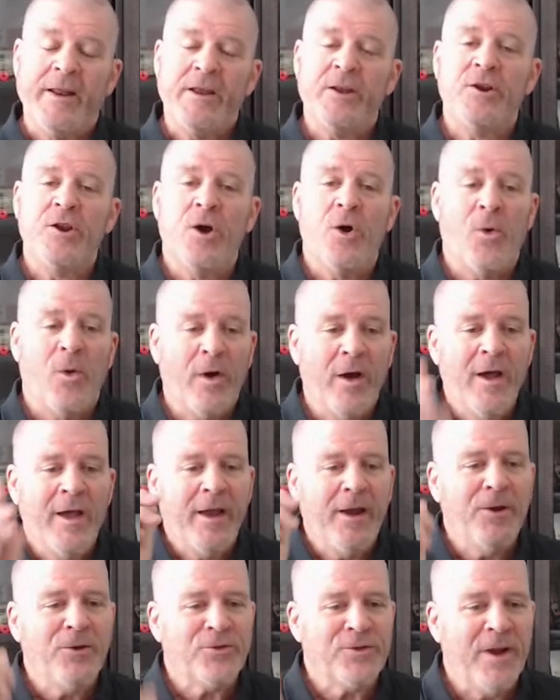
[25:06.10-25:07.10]
I didn't know.
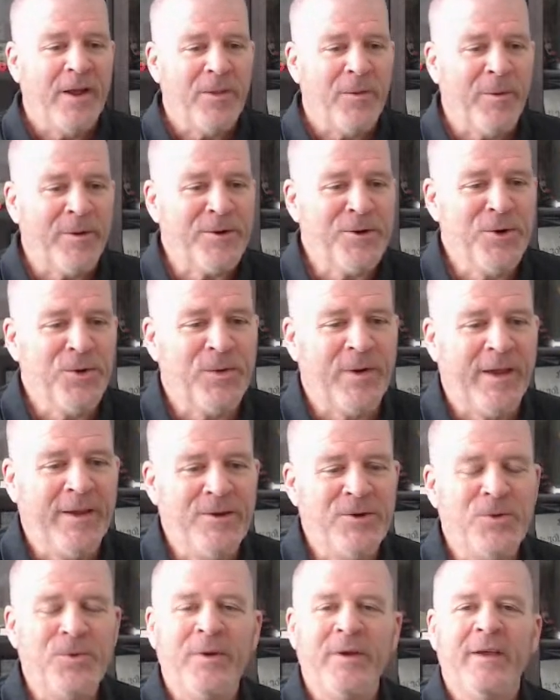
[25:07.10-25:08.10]
Here's another one too.
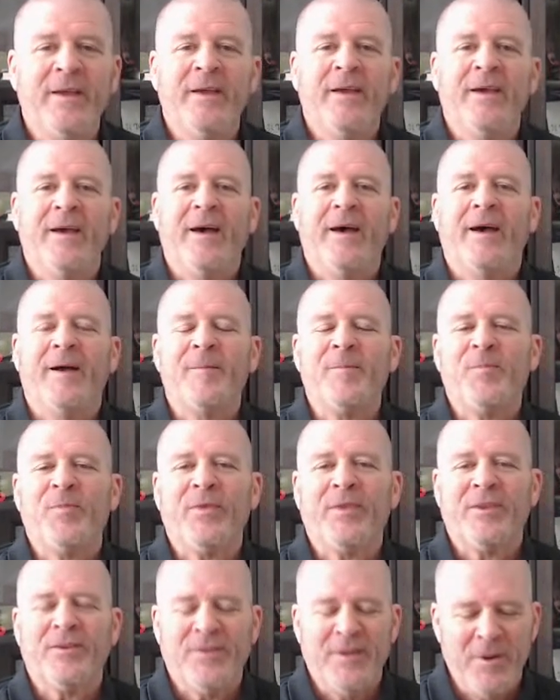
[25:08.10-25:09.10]
Can you?
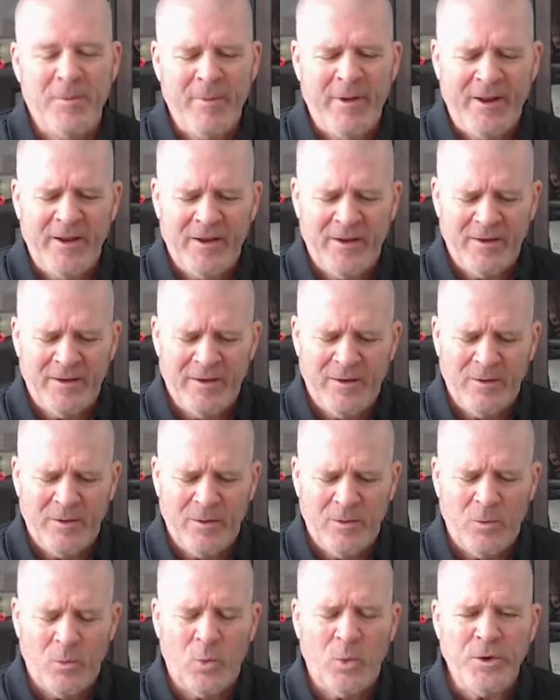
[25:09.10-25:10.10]
Does anybody,
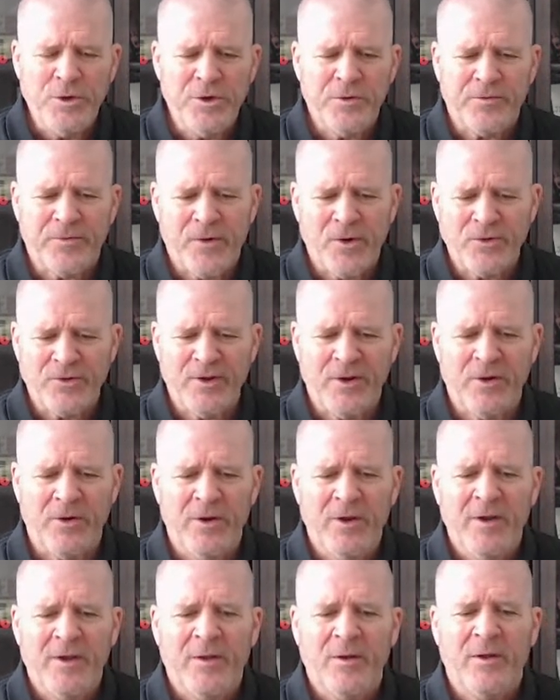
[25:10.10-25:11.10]
when you first
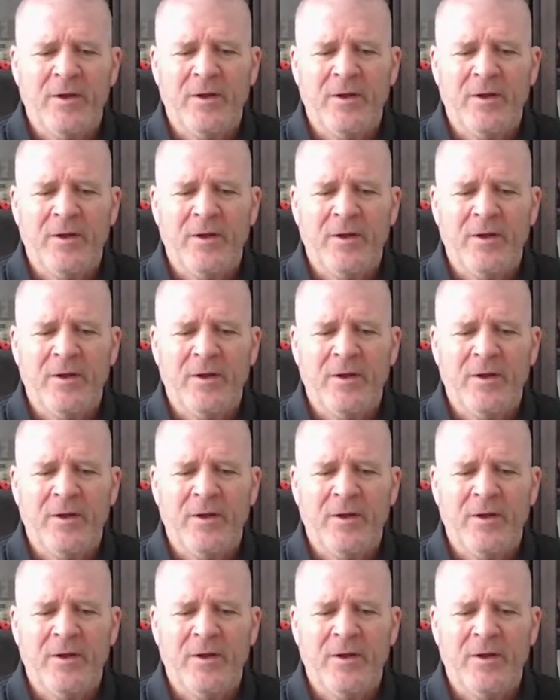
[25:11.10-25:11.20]
hear